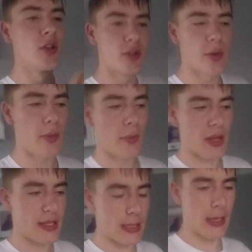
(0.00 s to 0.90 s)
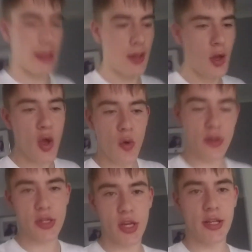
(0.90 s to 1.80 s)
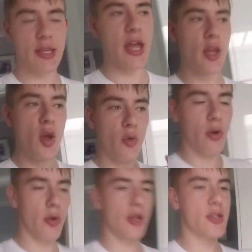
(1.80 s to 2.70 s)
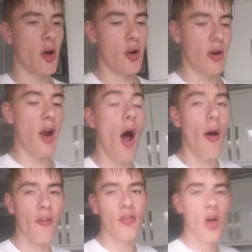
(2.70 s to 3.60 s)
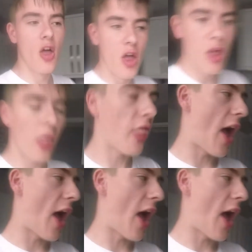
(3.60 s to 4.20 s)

So, my mum gets here. We're just going to say, we're doing a tour of the